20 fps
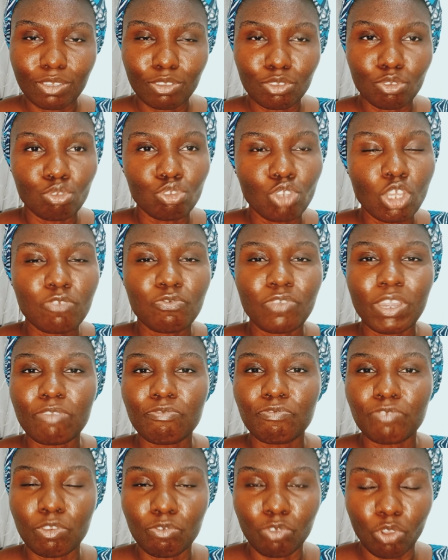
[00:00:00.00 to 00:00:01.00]
you just find
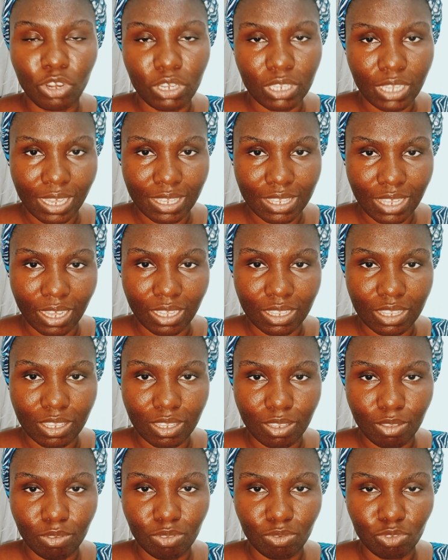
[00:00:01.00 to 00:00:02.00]
favor in their sight.
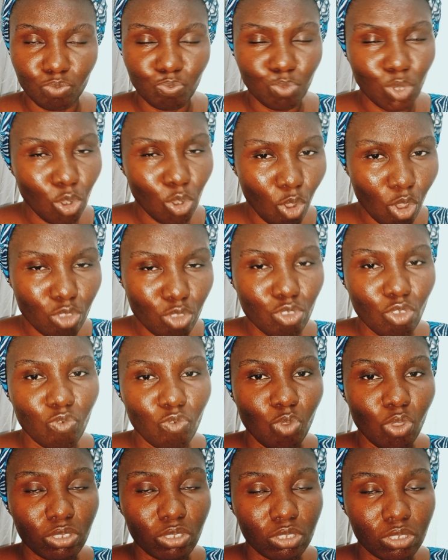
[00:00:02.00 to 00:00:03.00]
Because of
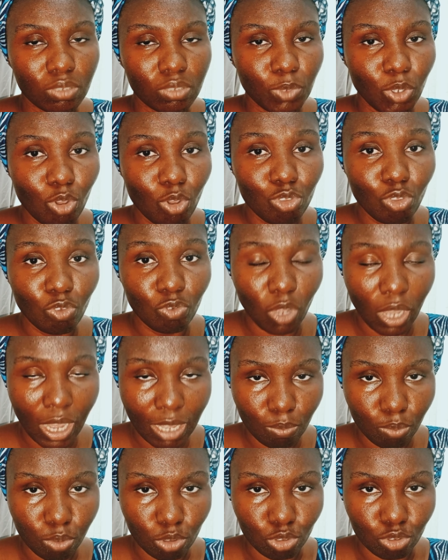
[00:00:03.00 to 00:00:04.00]
what? Because of your
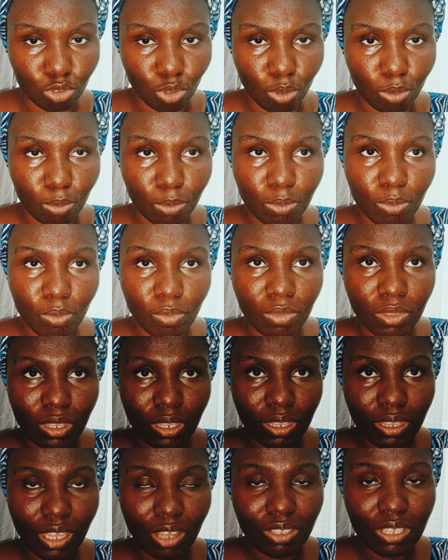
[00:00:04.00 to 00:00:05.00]
heart posture.
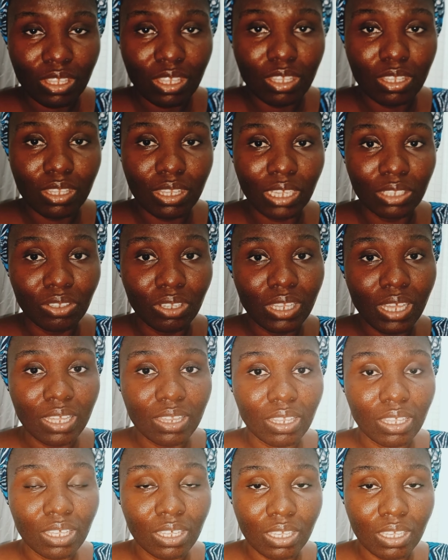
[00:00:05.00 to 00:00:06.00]
Now, this is another
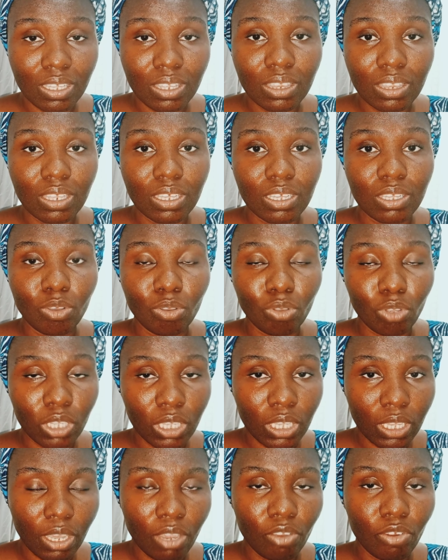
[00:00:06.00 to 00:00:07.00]
key thing or
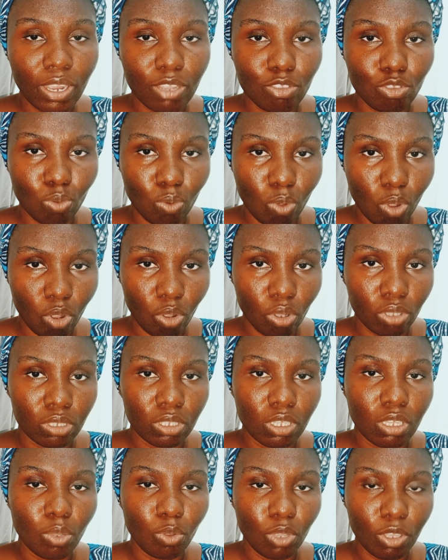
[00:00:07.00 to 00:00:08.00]
key area to work on
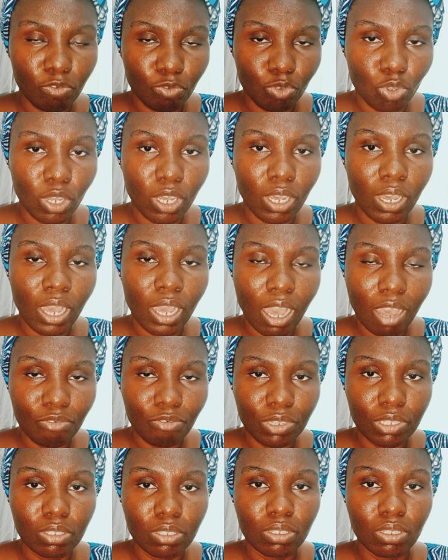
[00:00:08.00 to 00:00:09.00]
if you
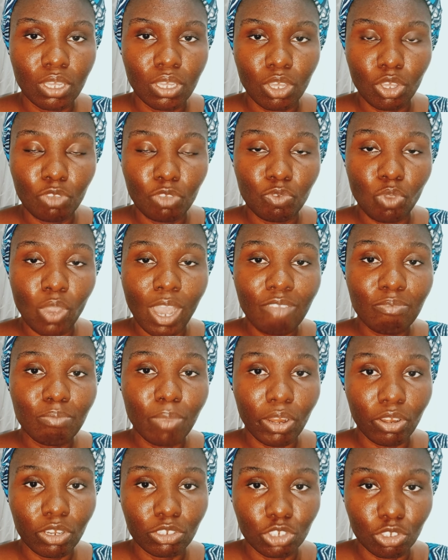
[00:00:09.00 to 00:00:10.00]
have
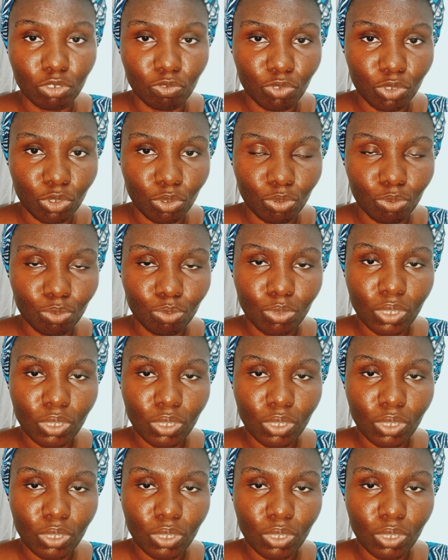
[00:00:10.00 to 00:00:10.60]
marriage in view.